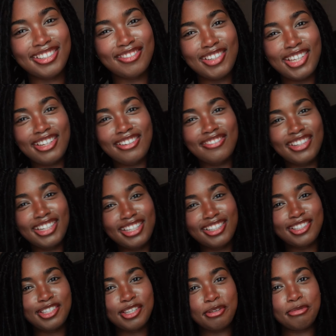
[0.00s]
We are running
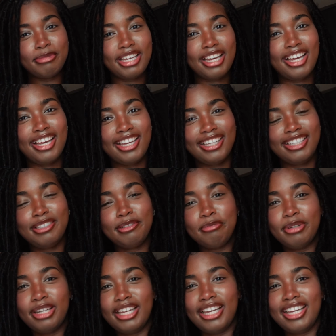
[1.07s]
so behind,
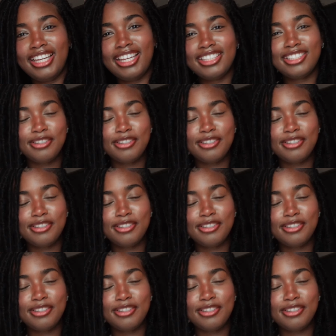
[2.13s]
but it's